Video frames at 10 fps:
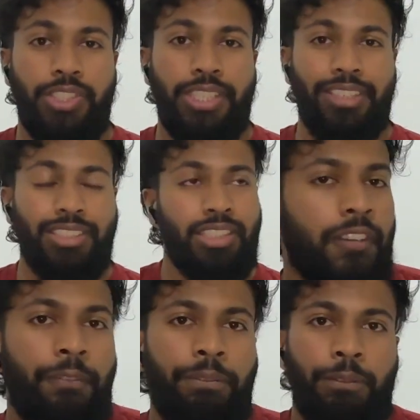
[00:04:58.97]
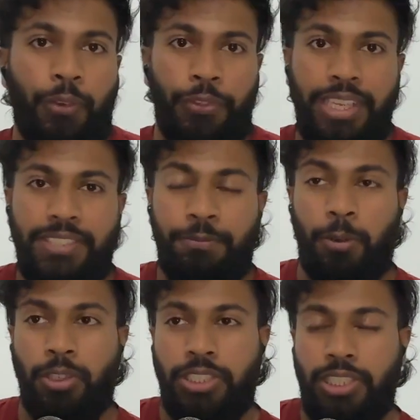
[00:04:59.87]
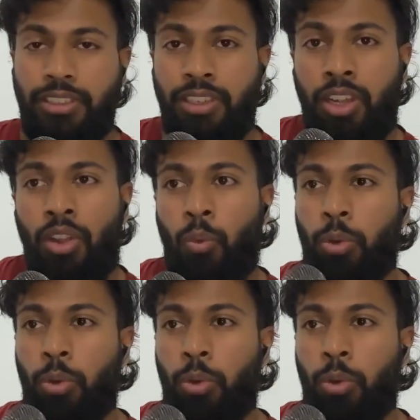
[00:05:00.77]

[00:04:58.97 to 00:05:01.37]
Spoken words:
things. For this version, we're